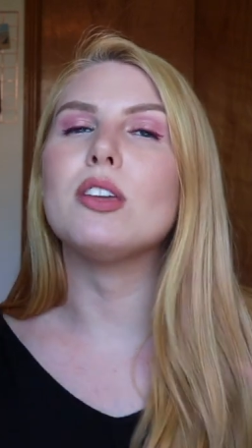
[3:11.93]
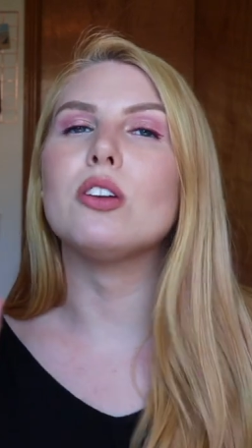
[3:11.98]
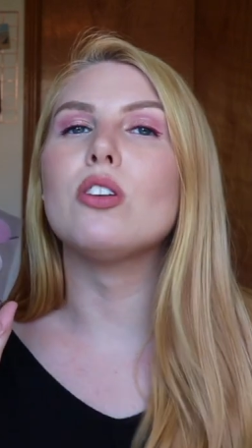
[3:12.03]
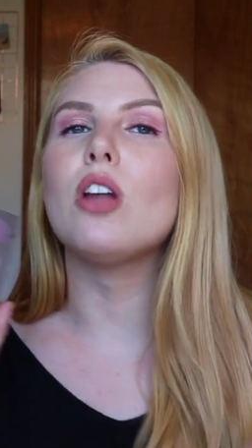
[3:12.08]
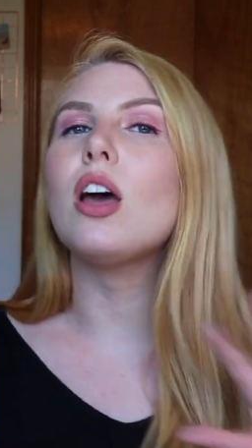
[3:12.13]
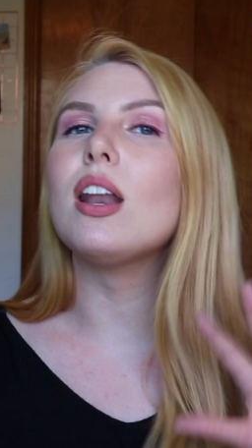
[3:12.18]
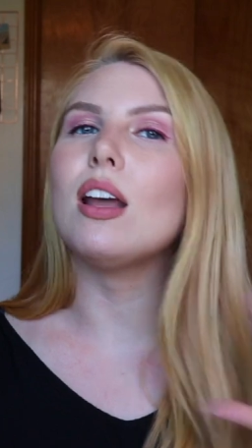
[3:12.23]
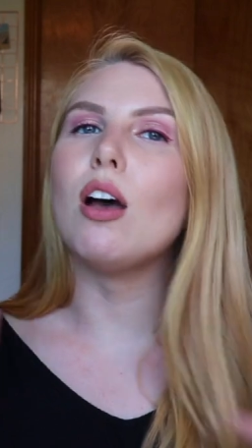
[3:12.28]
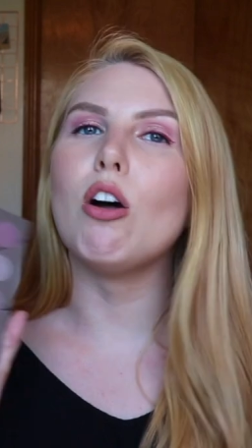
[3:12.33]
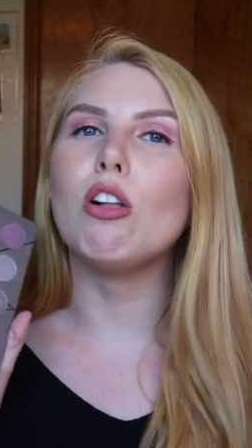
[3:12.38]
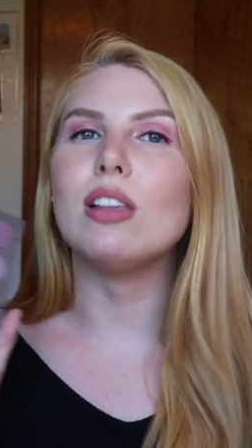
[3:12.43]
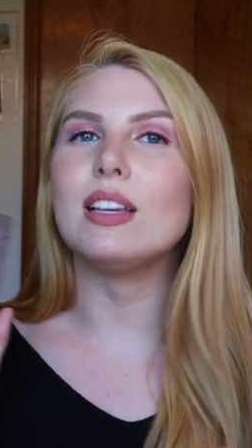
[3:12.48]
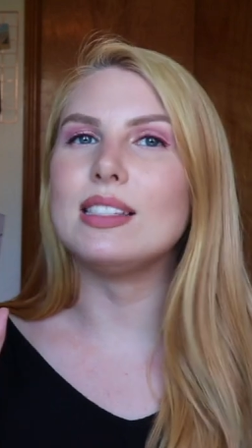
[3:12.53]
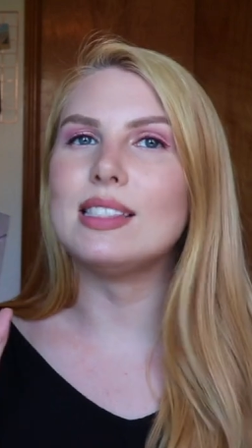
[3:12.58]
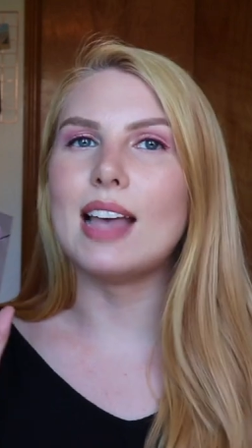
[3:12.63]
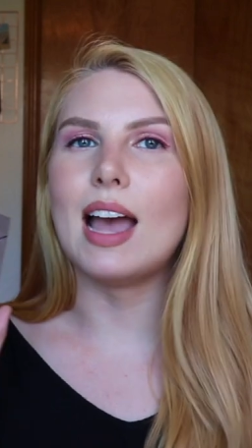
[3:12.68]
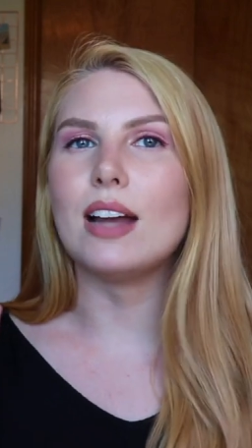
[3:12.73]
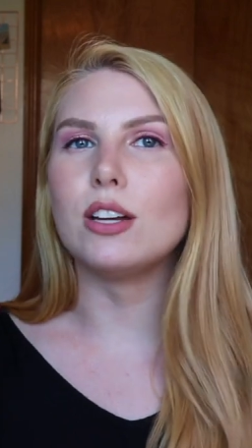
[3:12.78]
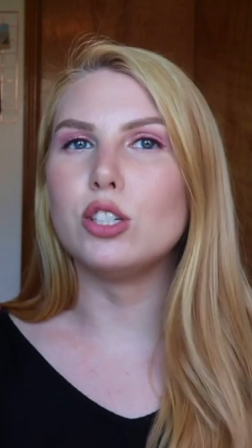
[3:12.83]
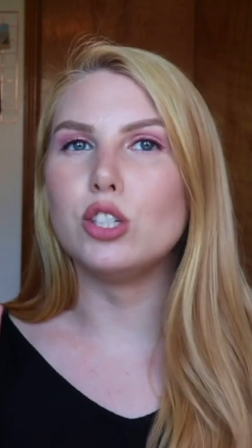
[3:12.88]
They're not all
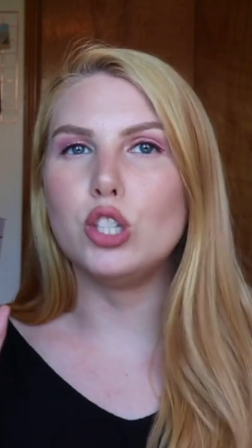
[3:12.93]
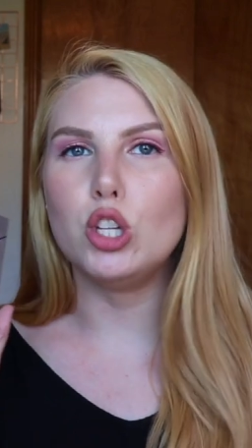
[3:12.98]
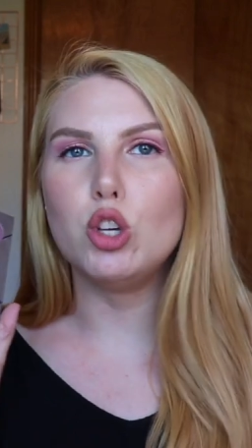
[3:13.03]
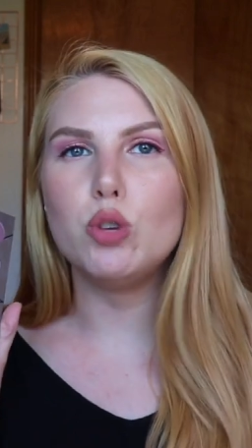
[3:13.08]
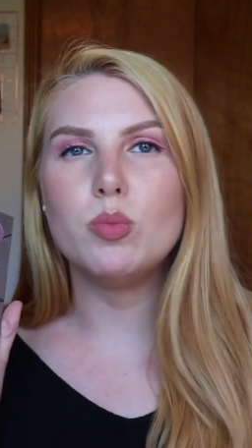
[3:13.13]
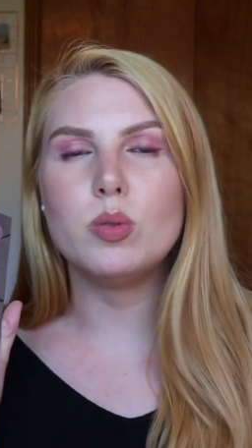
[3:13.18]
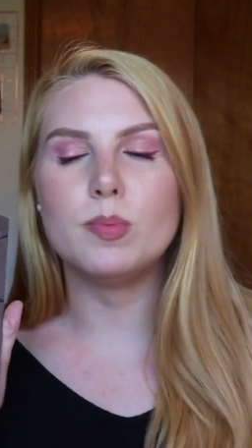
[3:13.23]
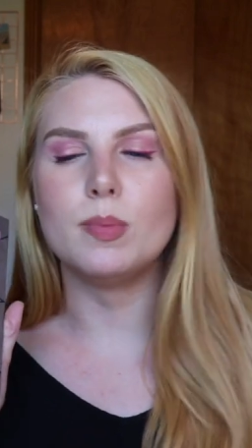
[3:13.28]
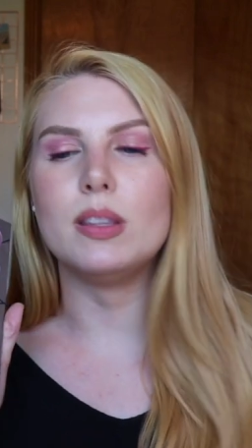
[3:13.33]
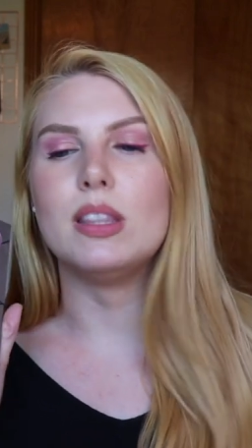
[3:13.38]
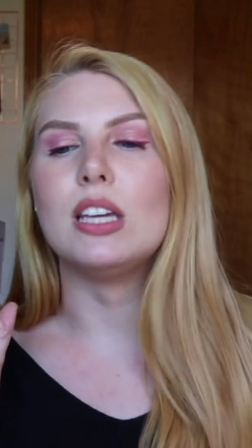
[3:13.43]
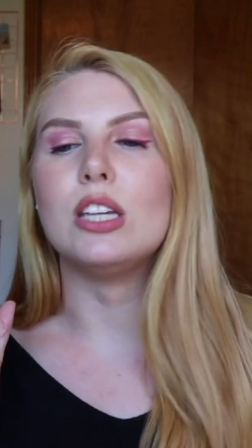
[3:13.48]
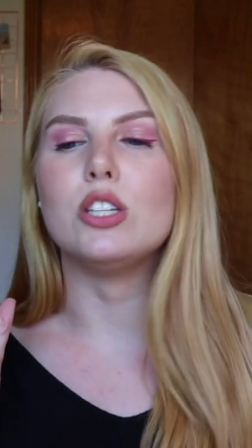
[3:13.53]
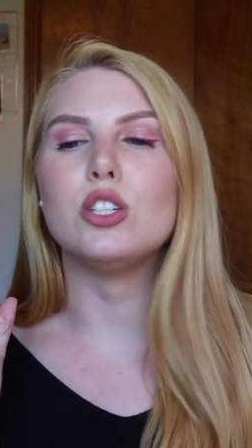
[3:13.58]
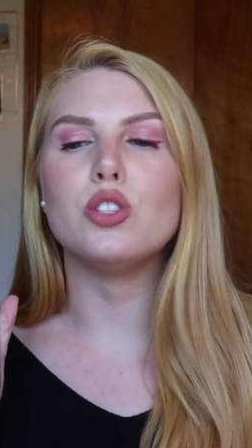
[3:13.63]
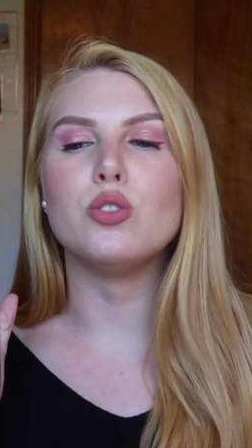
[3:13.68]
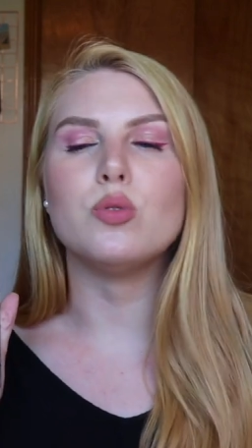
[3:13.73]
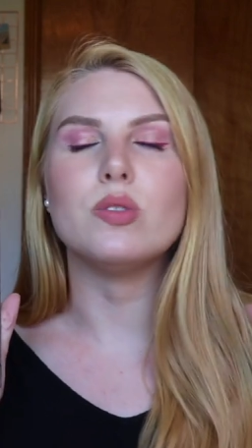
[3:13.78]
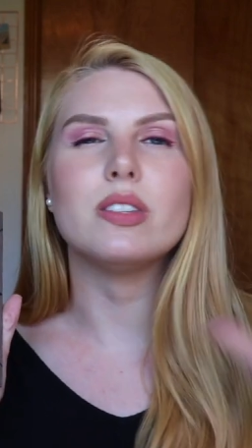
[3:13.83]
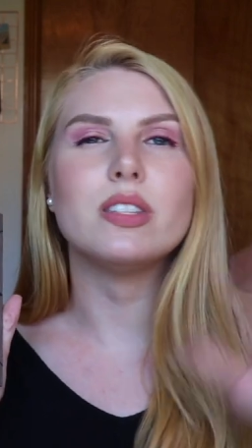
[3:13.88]
exact dupes, but they
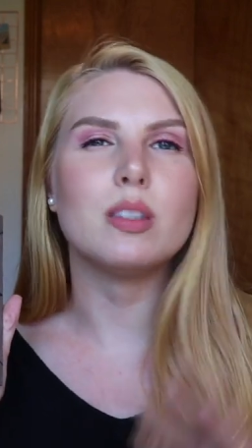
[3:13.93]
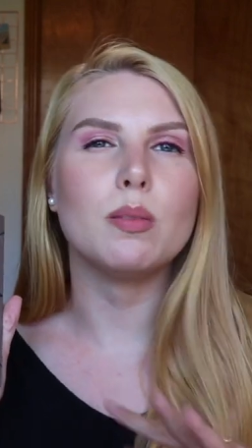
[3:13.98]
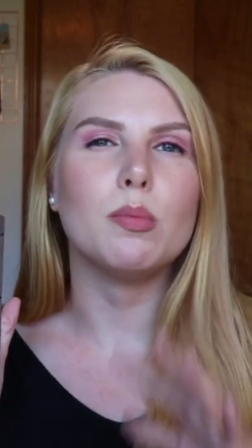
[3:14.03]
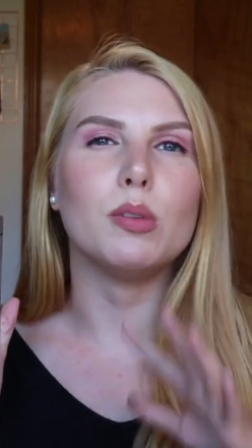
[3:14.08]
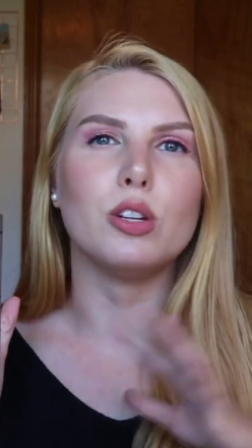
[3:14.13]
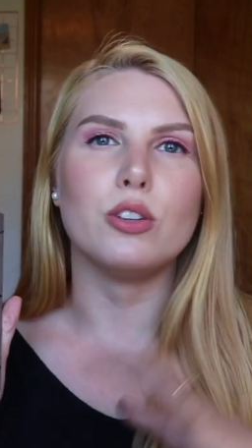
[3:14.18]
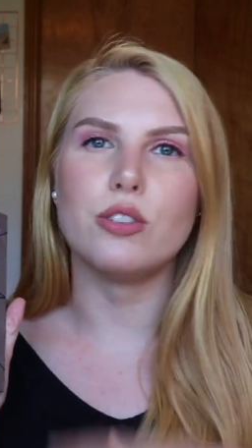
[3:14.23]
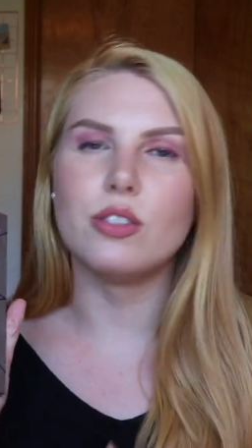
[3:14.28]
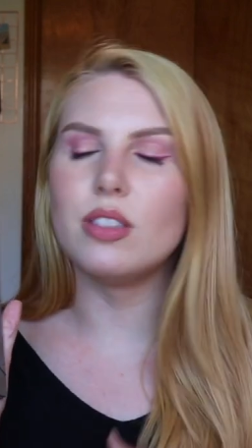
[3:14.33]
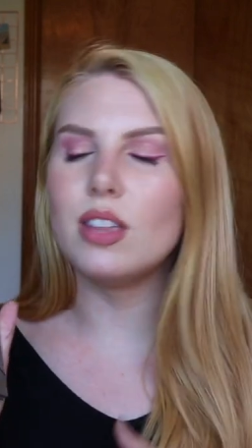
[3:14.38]
do similar